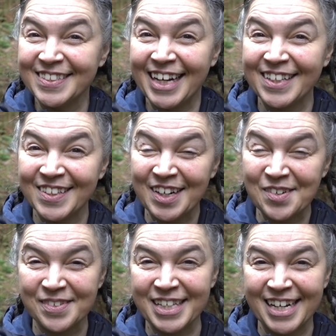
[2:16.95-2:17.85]
And look
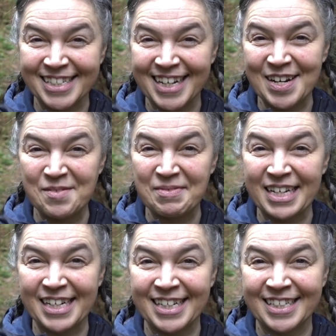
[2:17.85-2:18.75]
out for that uh,
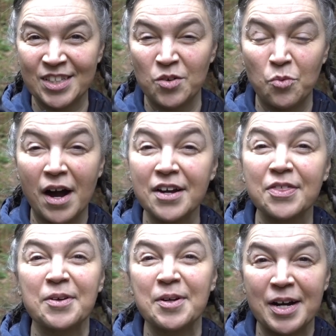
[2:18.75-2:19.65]
beginning, the
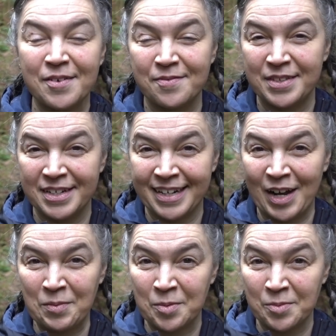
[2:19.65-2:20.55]
walkthrough of the
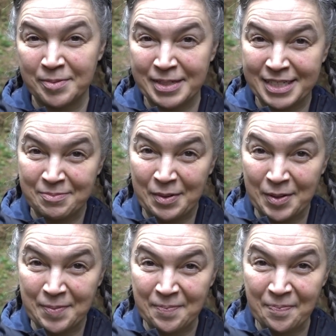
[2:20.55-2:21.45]
album will be tomorrow.